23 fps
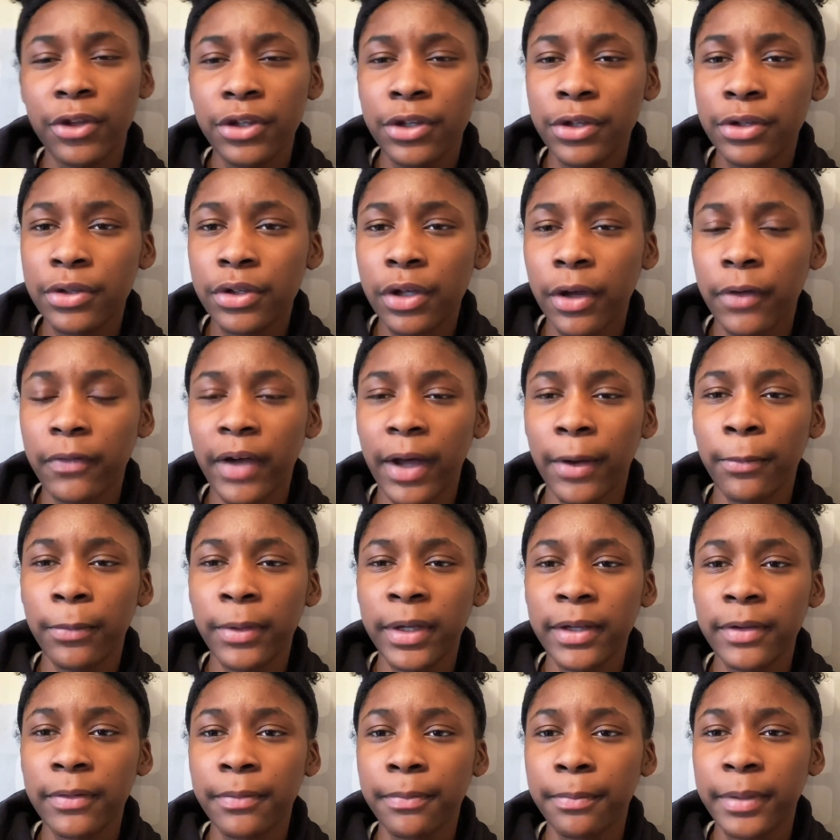you know that
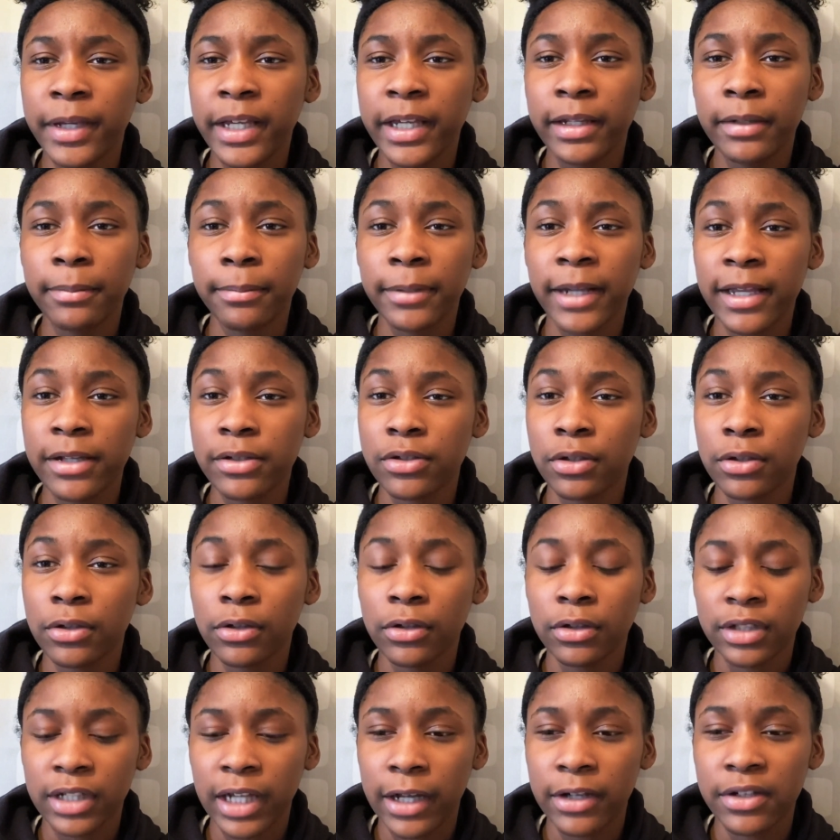we've been placed on
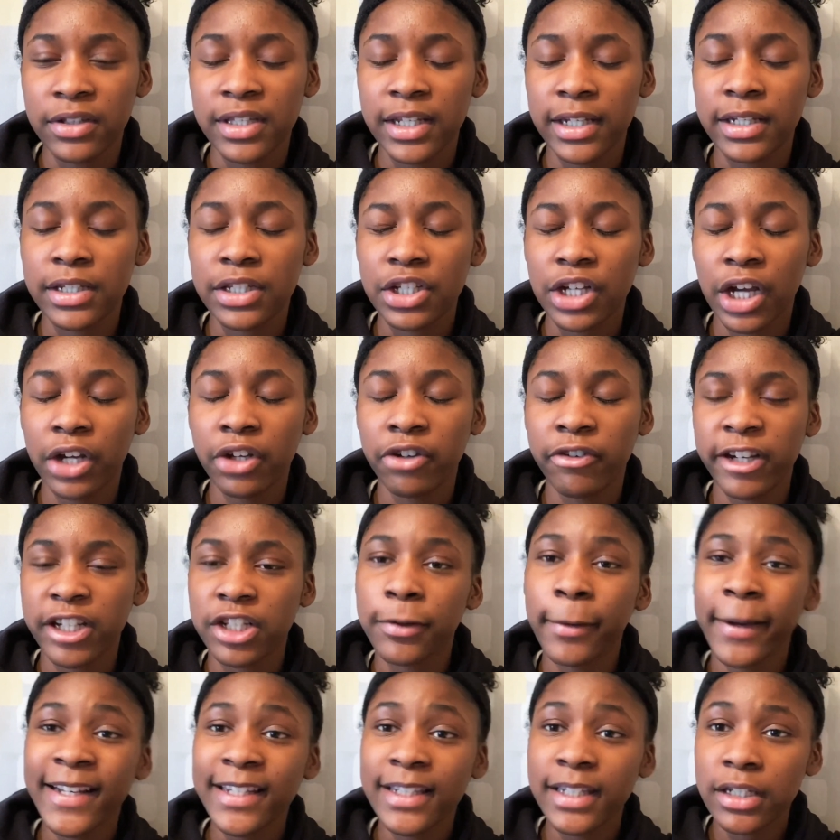lockdown since January
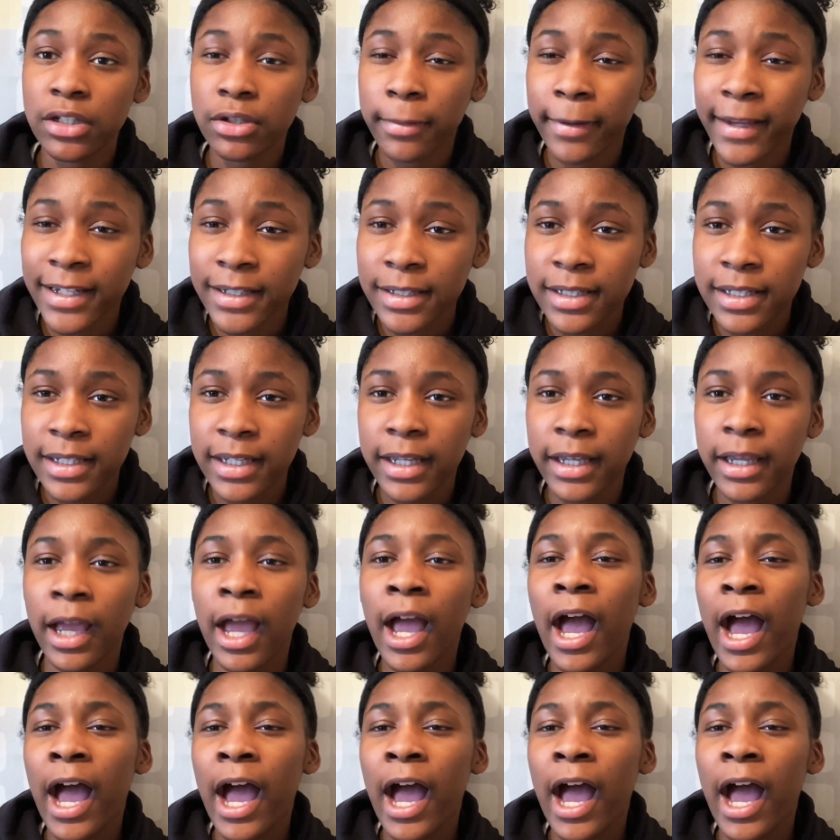2020,